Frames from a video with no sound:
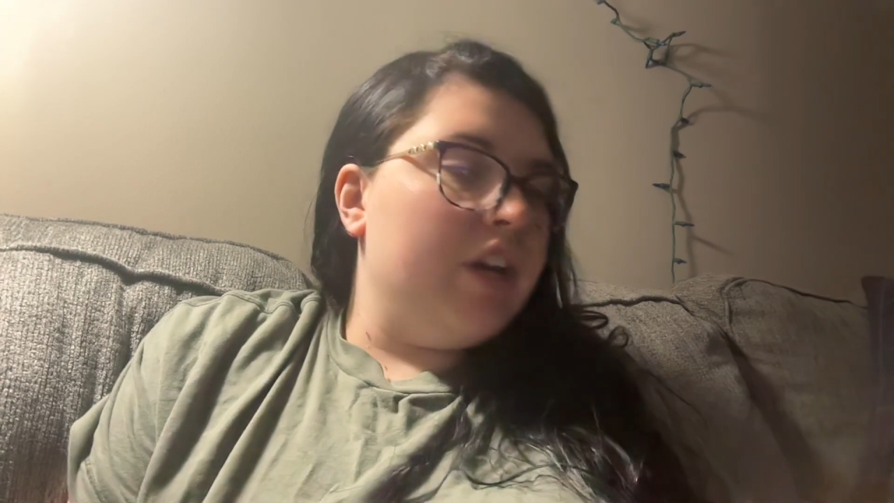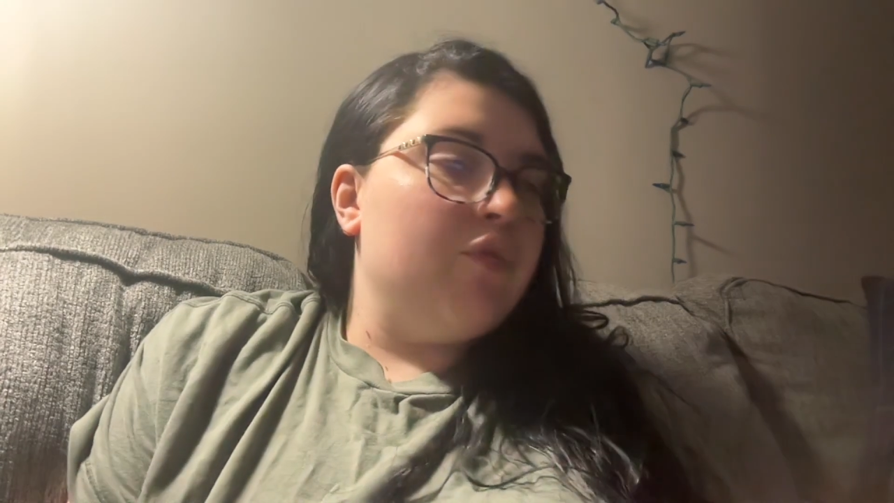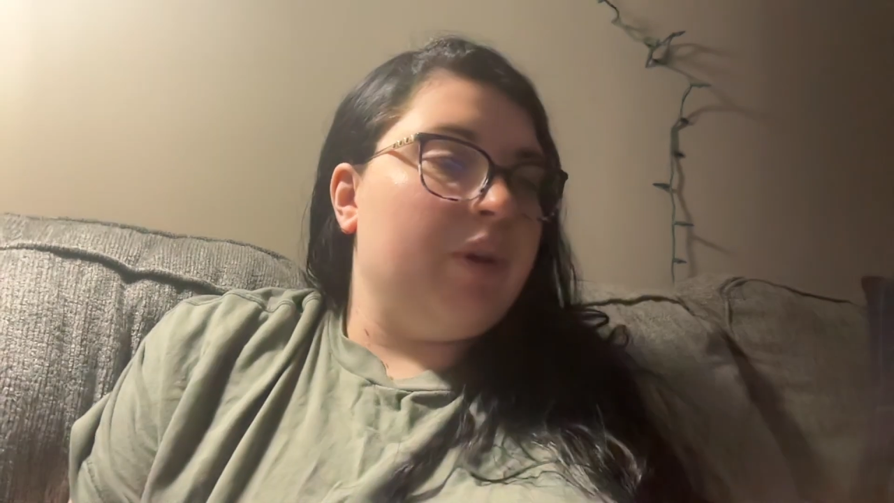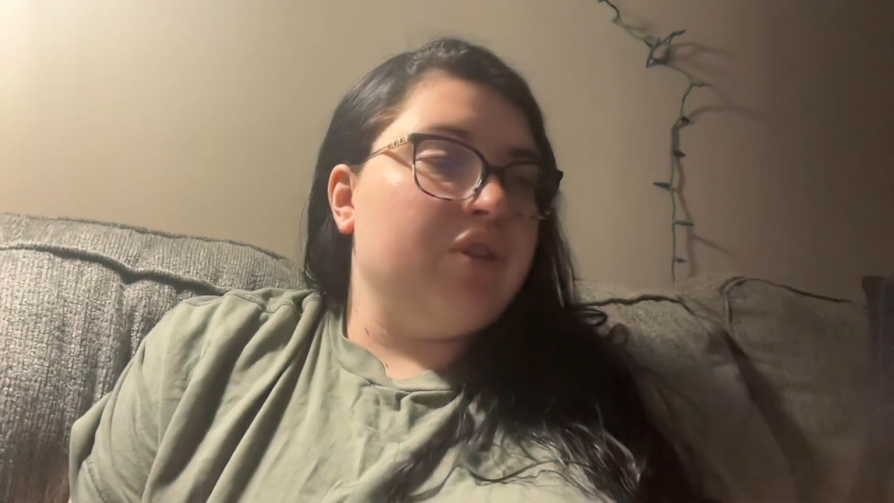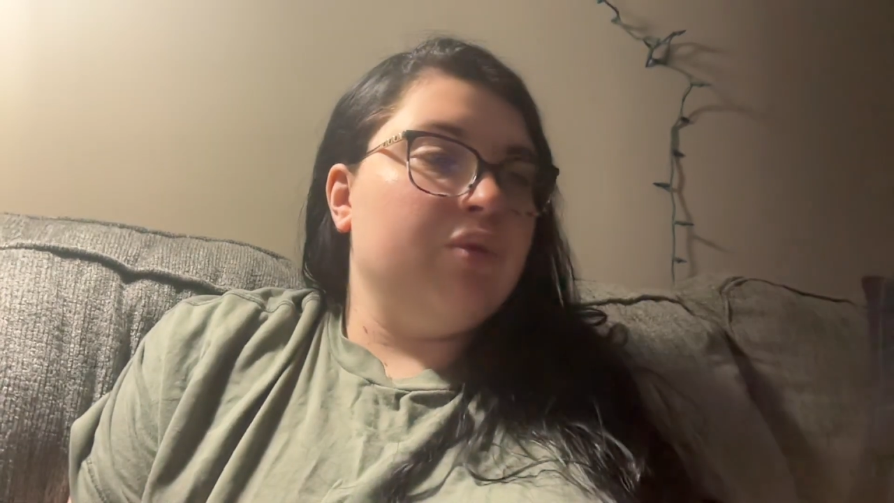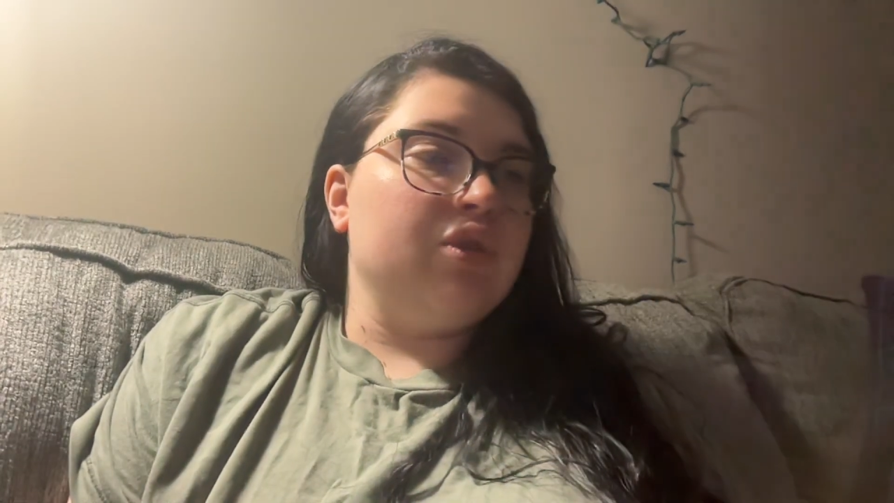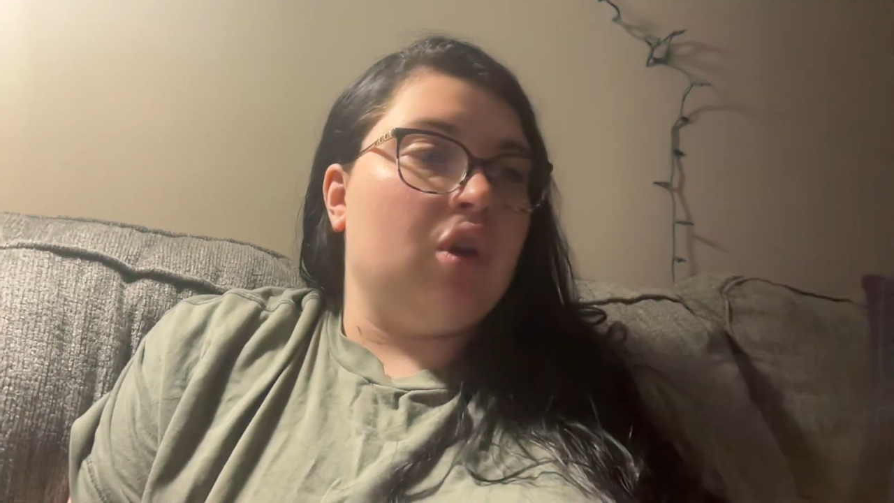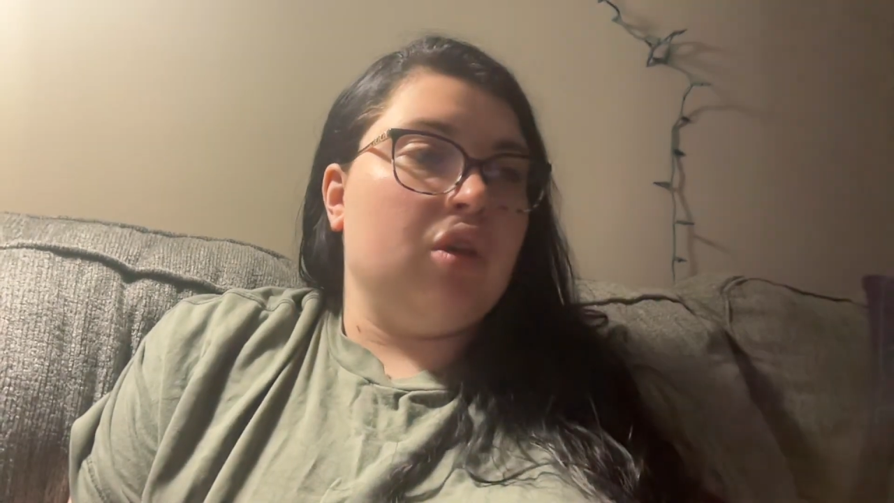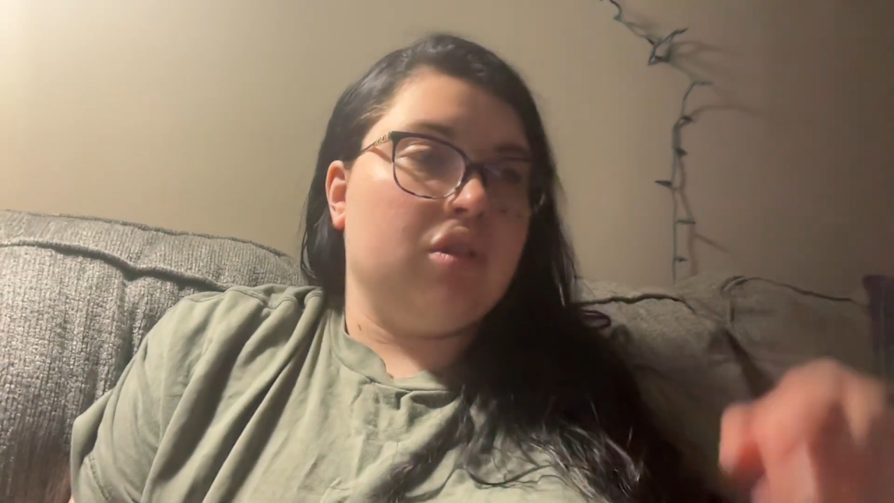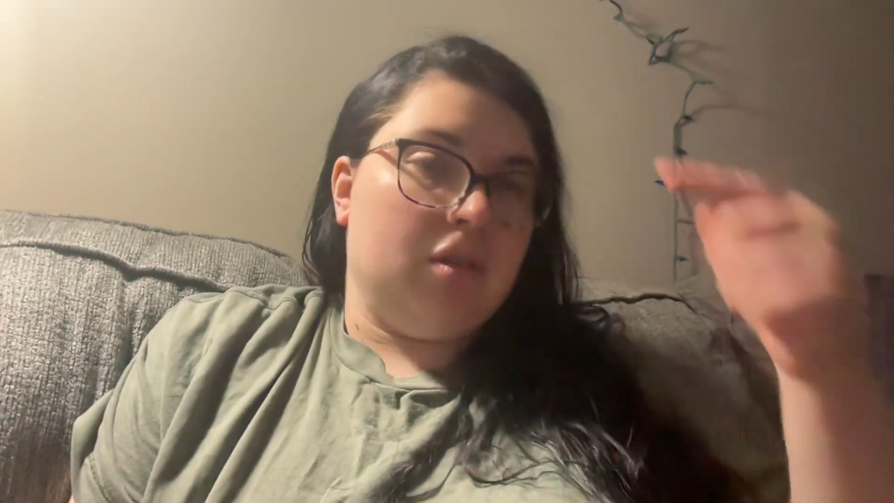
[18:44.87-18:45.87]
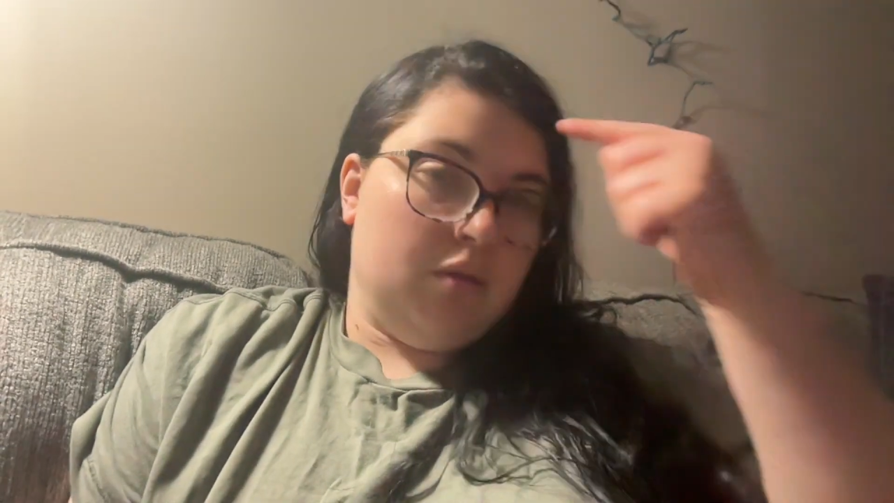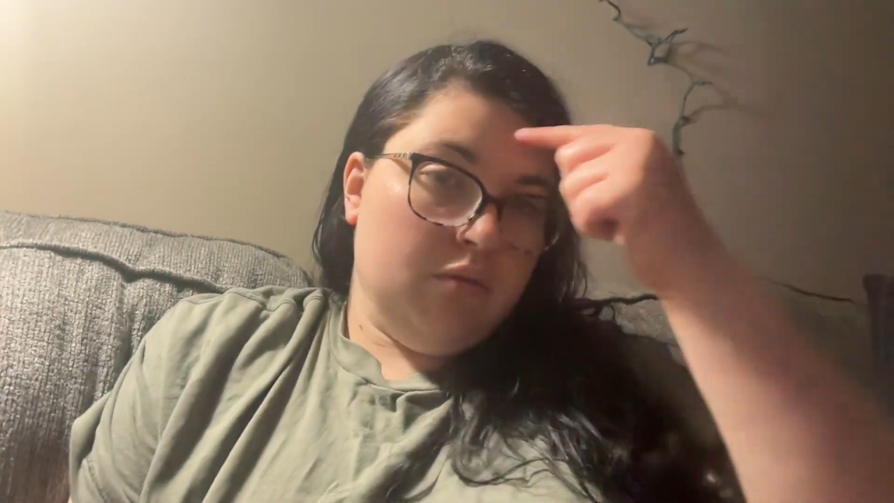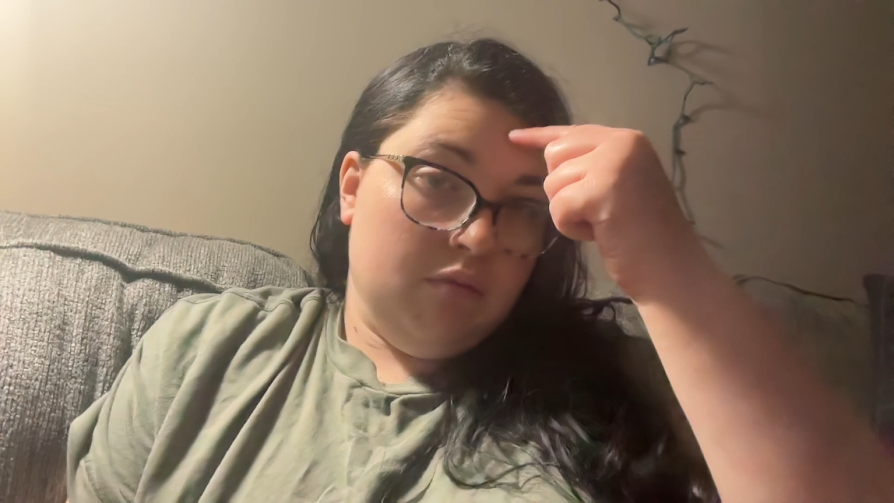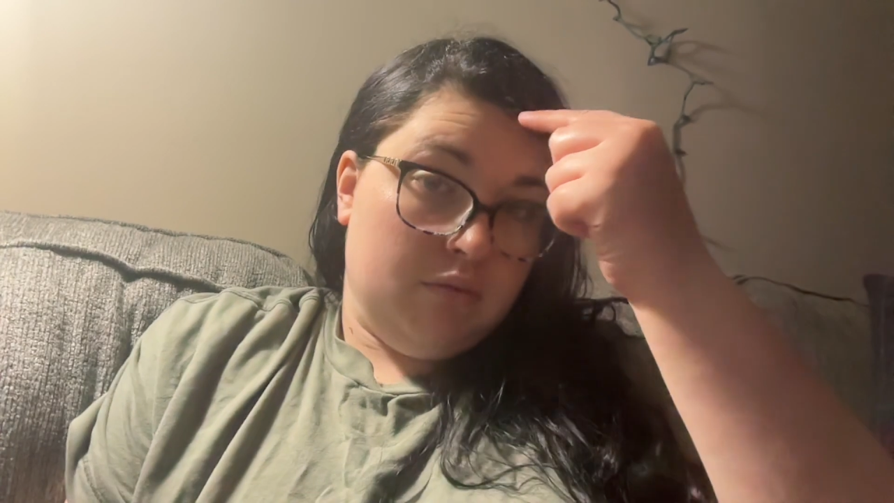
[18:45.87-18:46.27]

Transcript: and Rachel is also